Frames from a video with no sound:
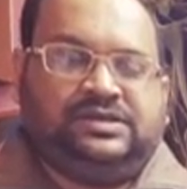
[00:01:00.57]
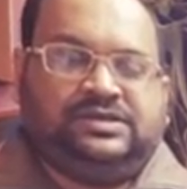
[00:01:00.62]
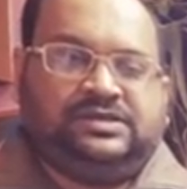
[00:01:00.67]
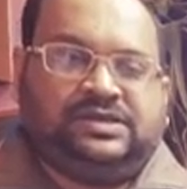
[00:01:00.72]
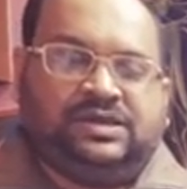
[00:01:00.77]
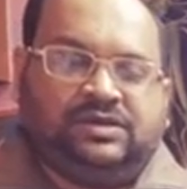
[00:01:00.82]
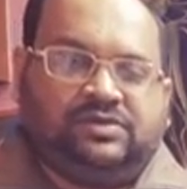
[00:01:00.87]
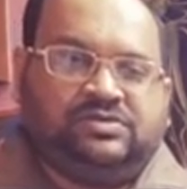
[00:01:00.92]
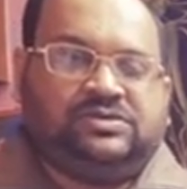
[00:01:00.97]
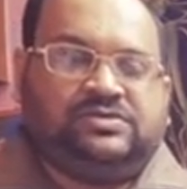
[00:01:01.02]

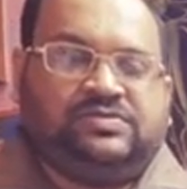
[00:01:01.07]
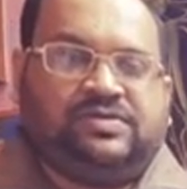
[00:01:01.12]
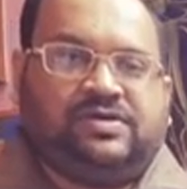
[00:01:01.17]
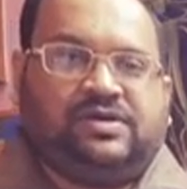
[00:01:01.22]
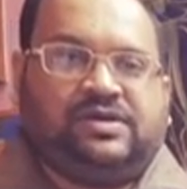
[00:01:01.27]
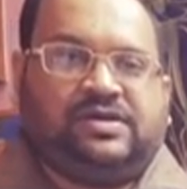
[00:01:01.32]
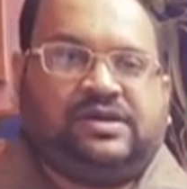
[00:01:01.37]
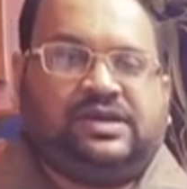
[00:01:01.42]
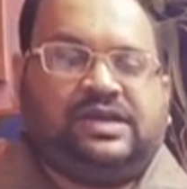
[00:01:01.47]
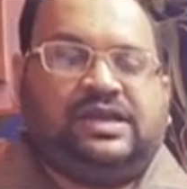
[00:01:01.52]
used
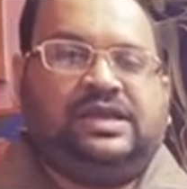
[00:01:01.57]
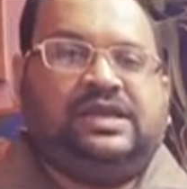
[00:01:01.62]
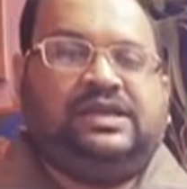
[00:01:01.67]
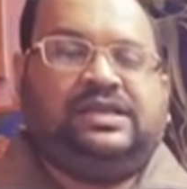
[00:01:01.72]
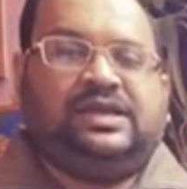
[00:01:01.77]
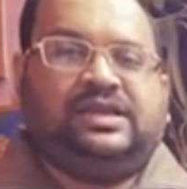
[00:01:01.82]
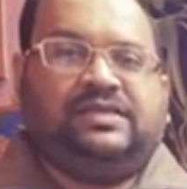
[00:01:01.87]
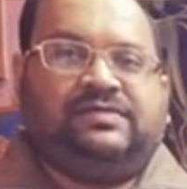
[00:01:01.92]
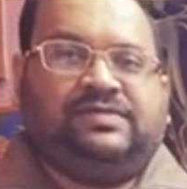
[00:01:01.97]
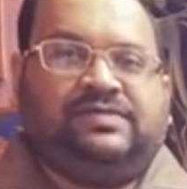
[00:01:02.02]
for
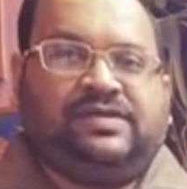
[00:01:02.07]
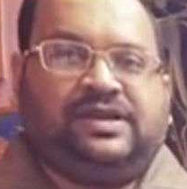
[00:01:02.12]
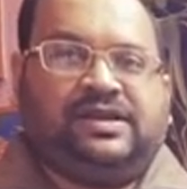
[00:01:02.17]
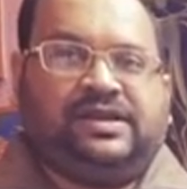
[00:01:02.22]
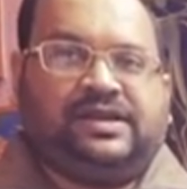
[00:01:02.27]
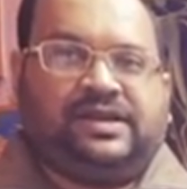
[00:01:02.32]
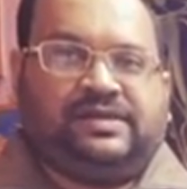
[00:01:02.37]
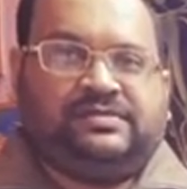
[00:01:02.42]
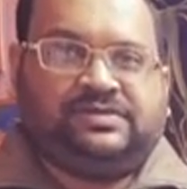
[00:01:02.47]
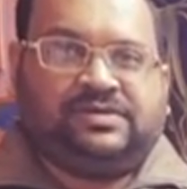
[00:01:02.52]
killing the
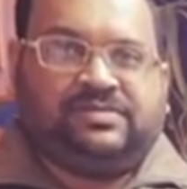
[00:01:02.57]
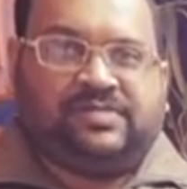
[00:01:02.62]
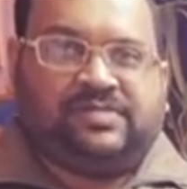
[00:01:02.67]
different types of